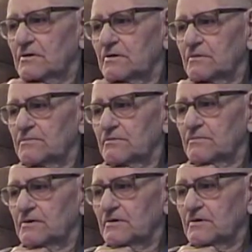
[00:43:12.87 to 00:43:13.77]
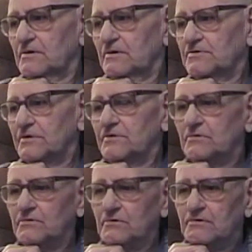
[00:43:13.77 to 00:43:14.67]
They put me in the
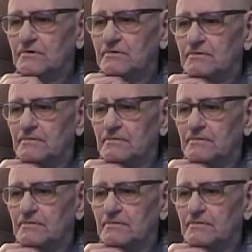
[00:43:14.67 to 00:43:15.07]
Signal Corps.